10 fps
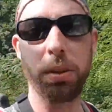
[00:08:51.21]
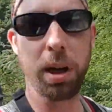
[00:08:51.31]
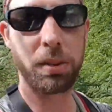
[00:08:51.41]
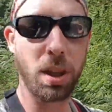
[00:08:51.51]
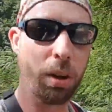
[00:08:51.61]
you
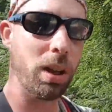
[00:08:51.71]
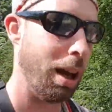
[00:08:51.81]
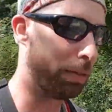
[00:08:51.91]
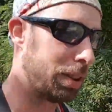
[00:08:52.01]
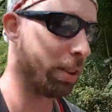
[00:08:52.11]
must go
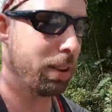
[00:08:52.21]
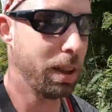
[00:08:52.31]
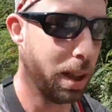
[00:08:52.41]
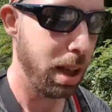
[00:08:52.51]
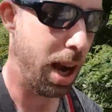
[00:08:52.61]
left.
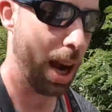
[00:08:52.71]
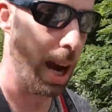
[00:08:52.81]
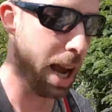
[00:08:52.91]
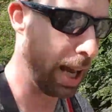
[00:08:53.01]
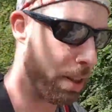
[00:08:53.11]

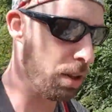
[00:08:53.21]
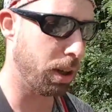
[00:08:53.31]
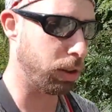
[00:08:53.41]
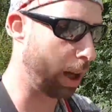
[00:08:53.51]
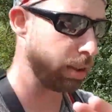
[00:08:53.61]
And there
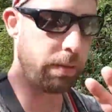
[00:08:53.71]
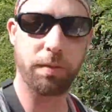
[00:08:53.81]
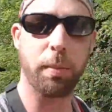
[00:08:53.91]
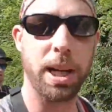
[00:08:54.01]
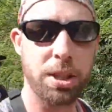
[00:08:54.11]
is lots of
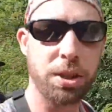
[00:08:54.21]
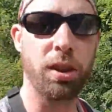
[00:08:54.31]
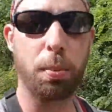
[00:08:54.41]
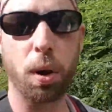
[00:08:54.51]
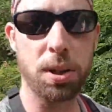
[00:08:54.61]
information to
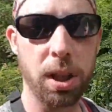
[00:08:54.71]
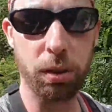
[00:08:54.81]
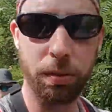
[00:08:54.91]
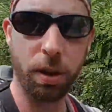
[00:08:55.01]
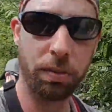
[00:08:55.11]
support this,
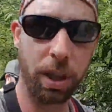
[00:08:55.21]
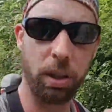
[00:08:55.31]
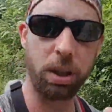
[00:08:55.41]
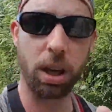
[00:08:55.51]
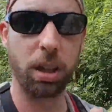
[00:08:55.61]
so feel free to
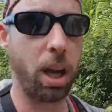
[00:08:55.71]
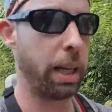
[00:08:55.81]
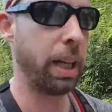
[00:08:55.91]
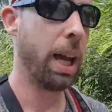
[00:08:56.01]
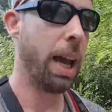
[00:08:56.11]
look online.